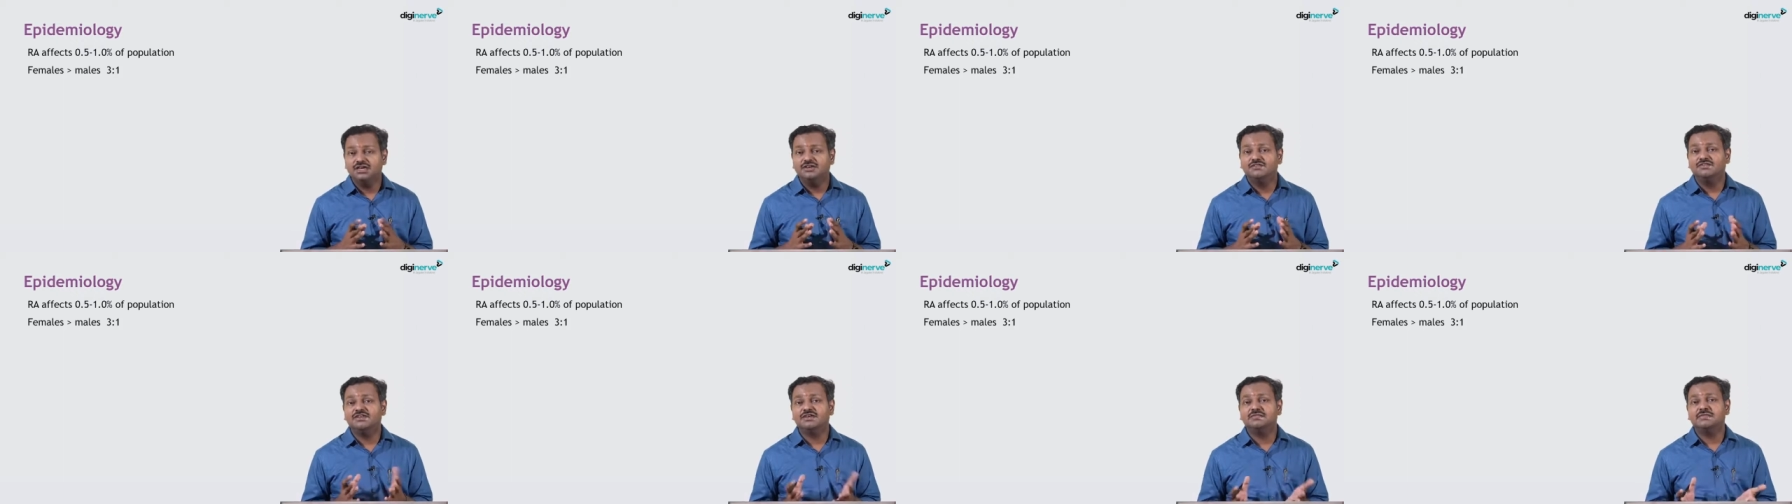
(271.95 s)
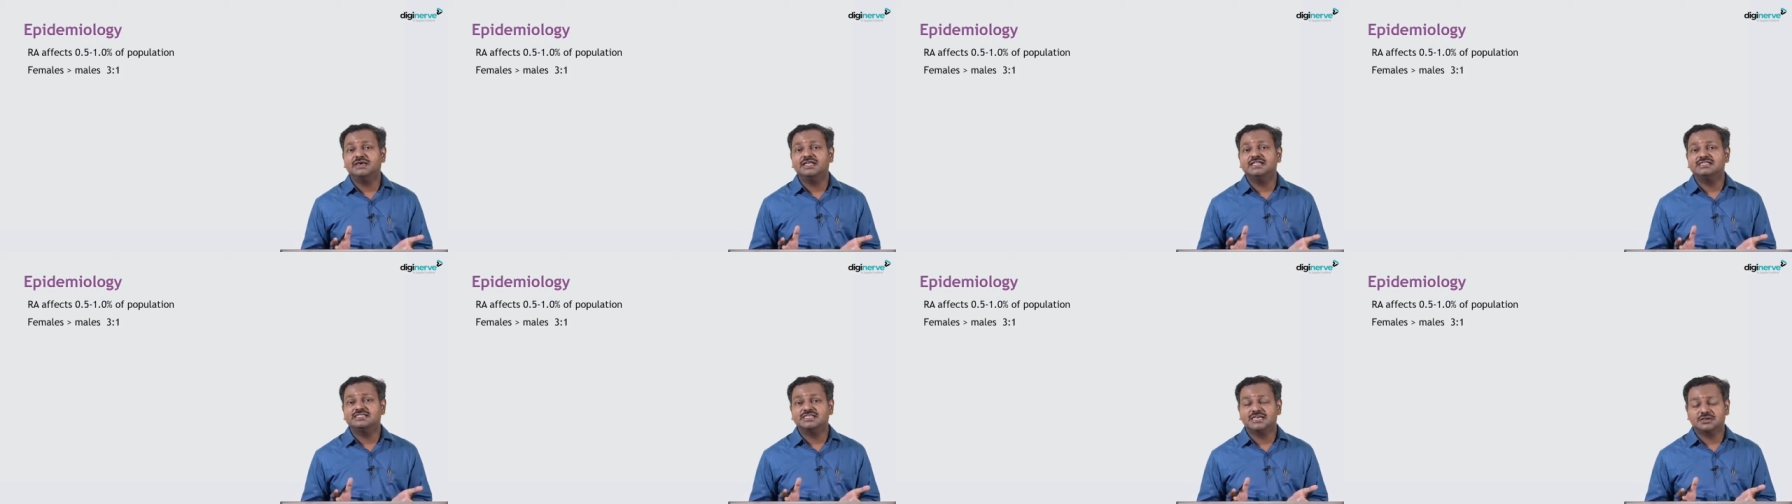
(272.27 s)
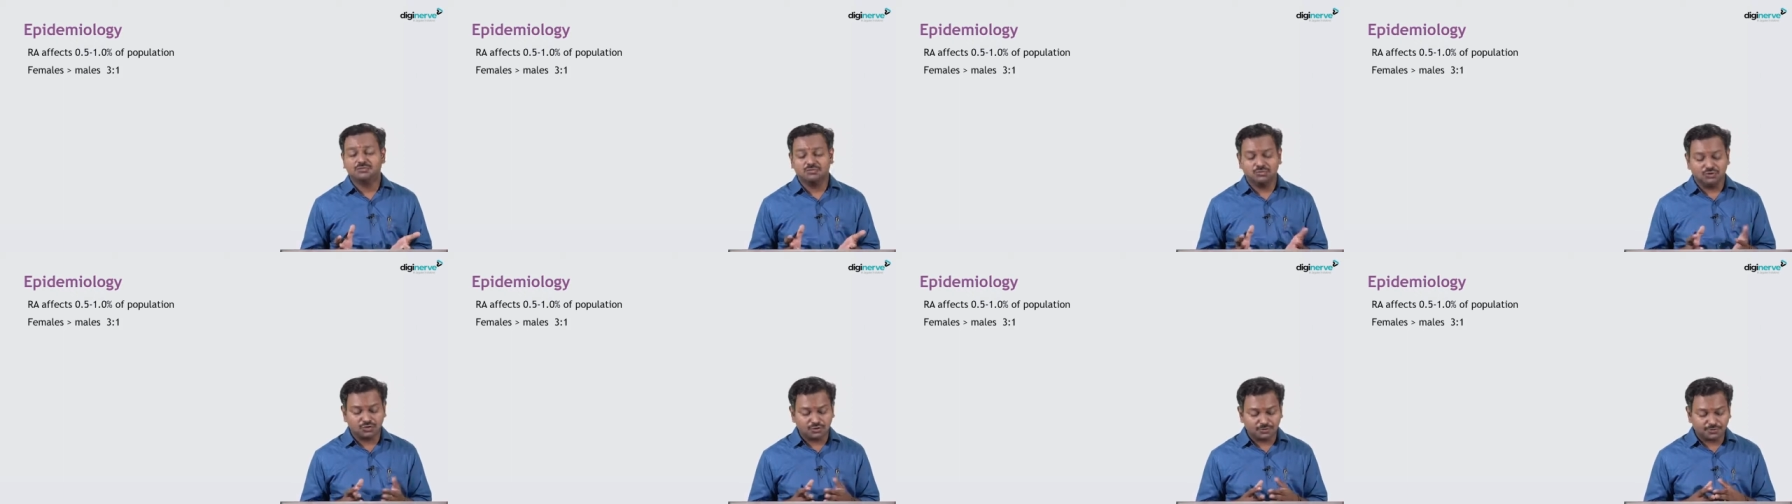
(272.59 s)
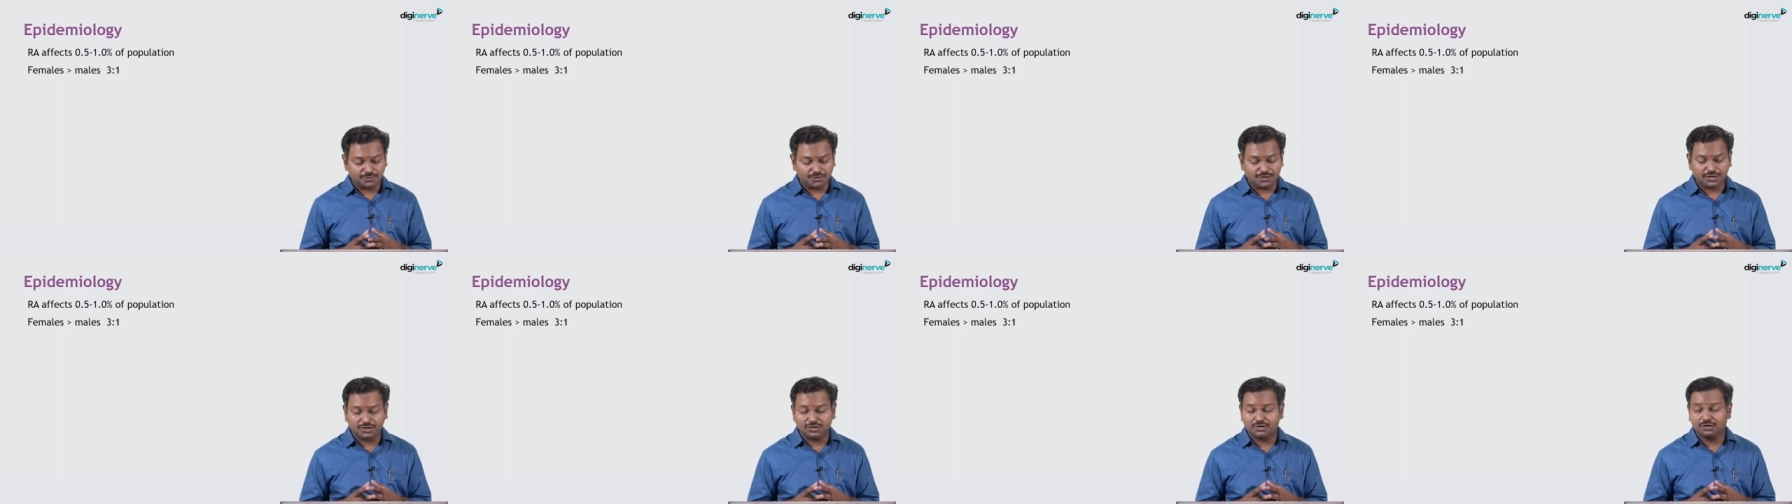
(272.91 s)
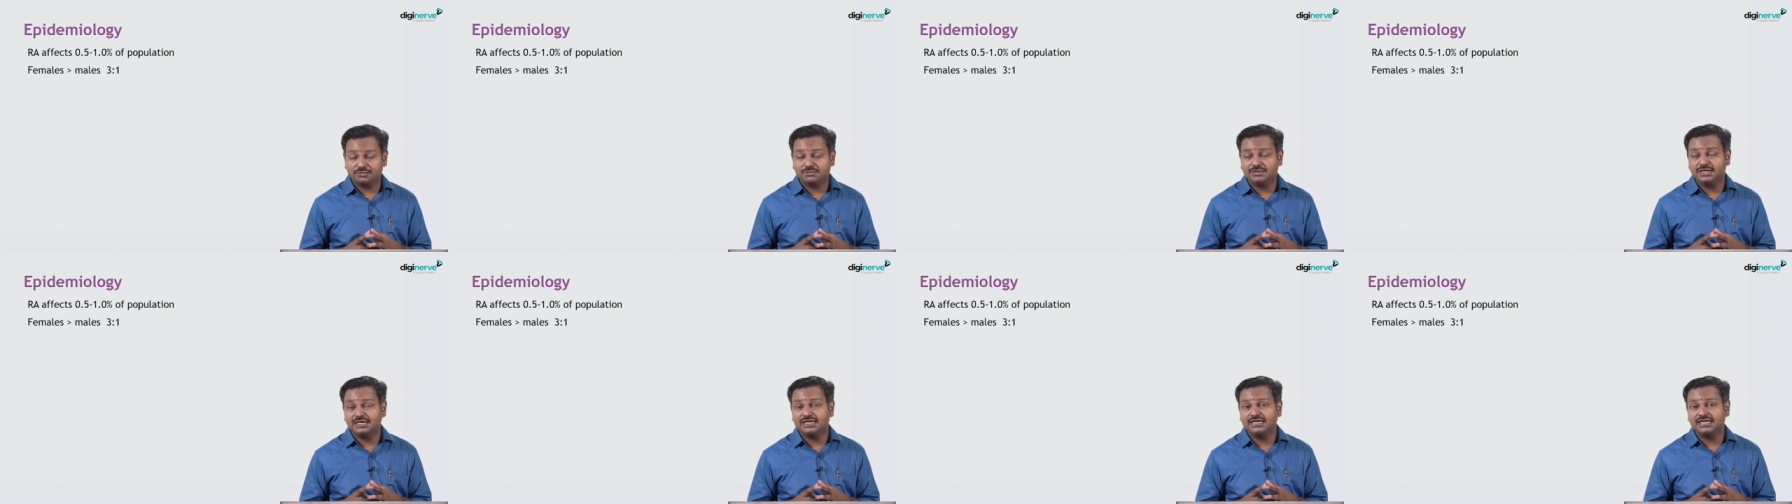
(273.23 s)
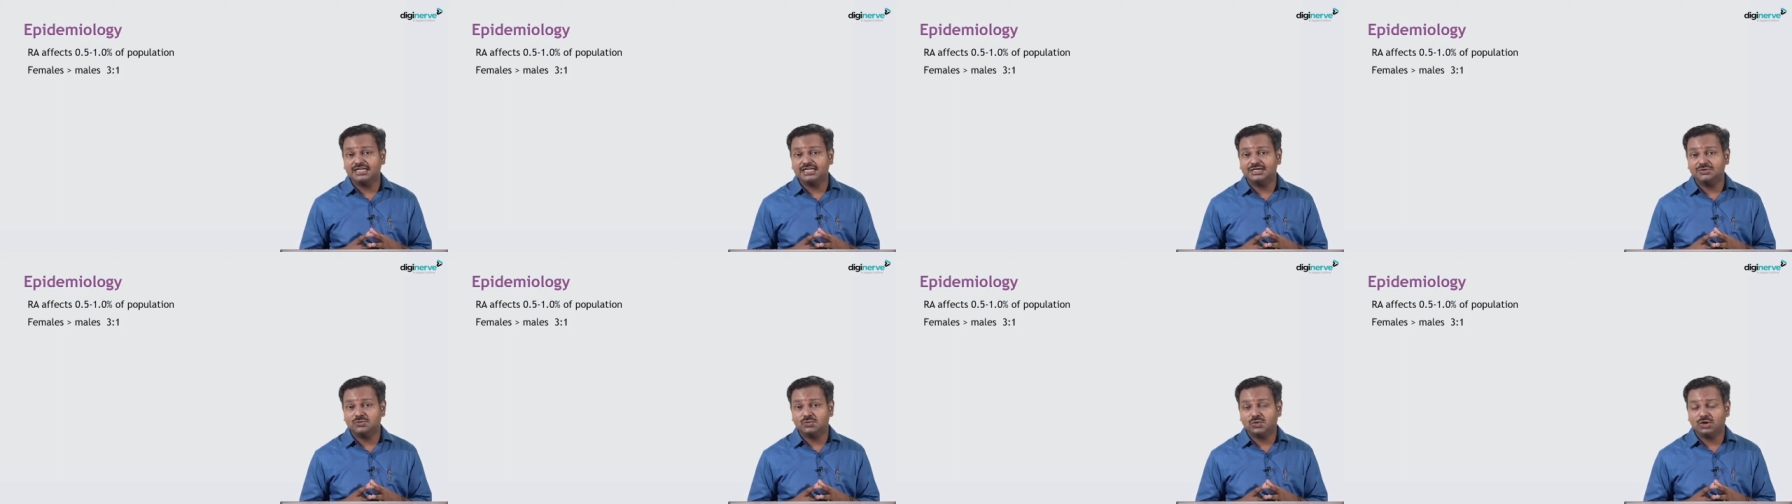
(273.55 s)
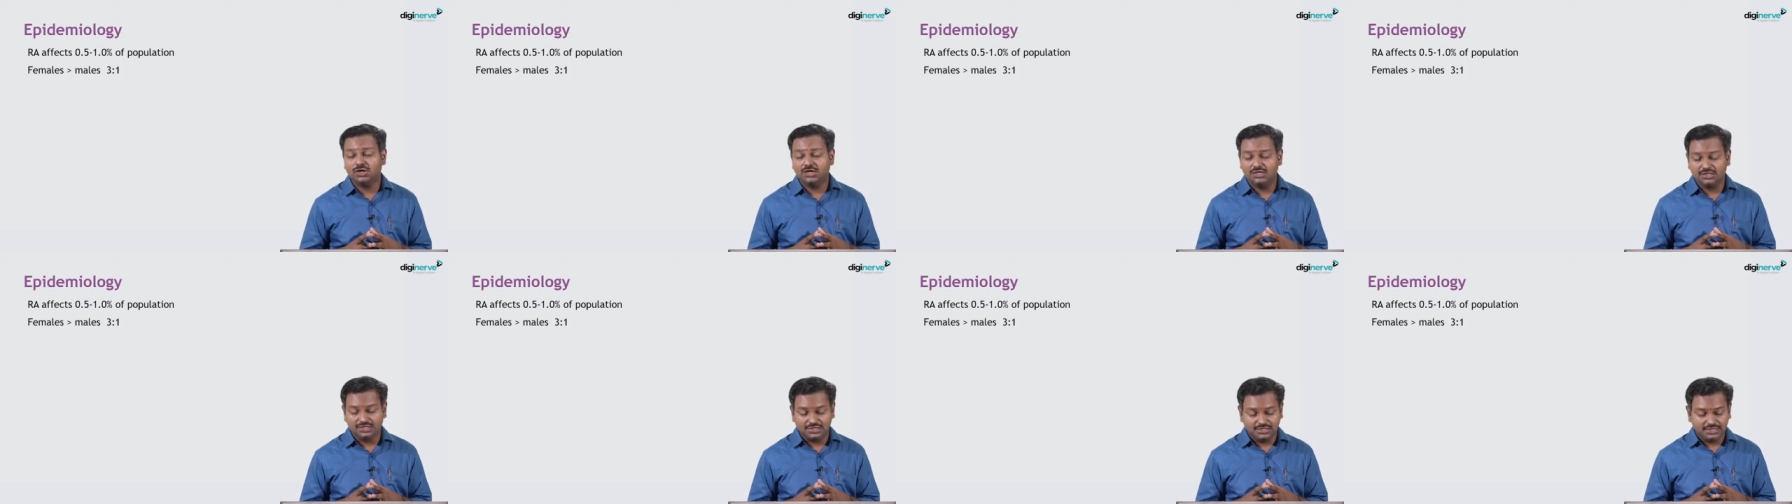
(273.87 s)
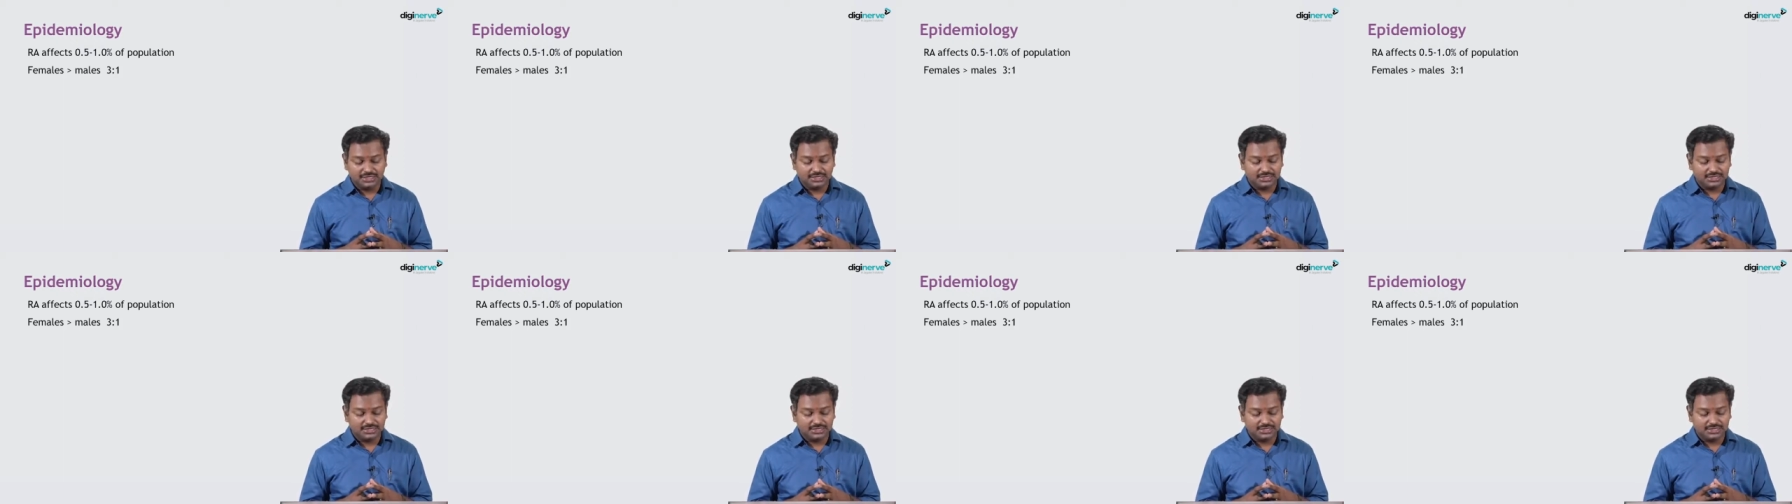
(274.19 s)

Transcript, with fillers: Females are more predominantly involved,